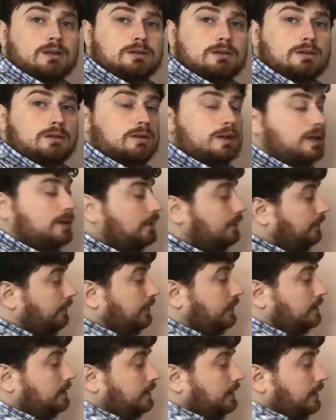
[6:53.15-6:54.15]
So now the
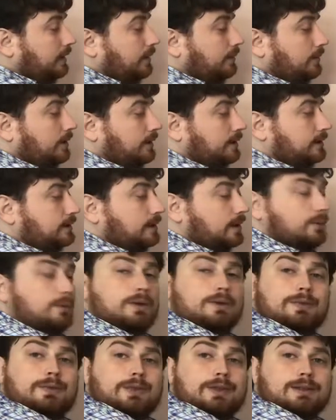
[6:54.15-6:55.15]
first thing I want is I
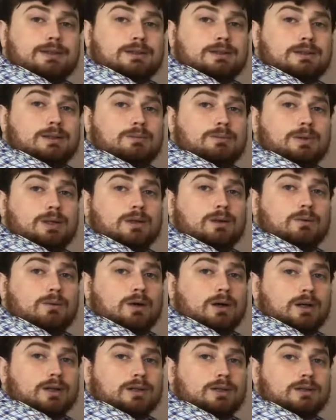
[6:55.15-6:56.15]
want this to be a
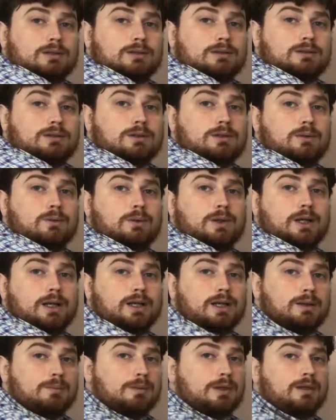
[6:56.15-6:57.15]
1. So the way
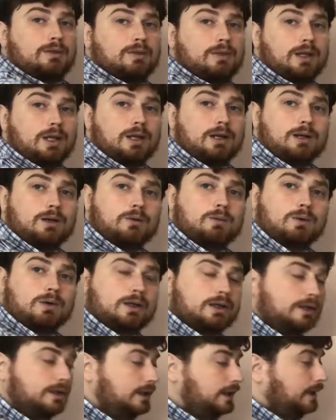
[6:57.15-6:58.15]
I can make that a
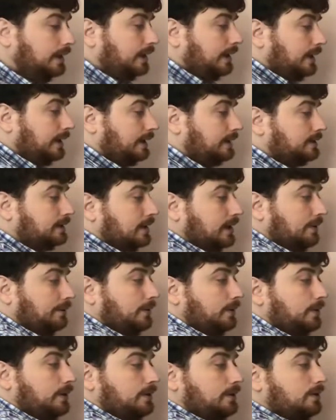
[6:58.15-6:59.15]
1 is
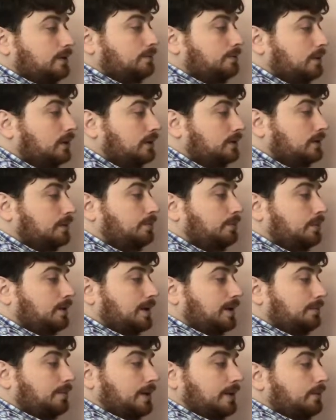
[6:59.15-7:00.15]
I'm going to
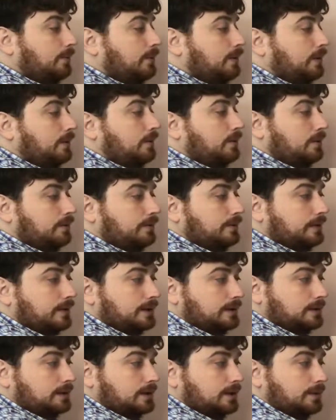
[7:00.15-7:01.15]
multiply by 1 over
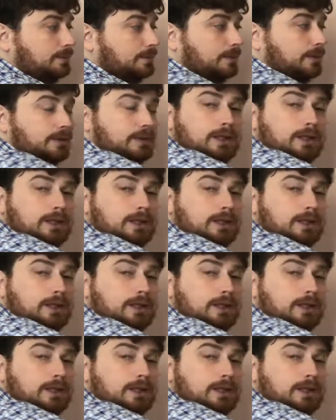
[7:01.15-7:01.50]
this number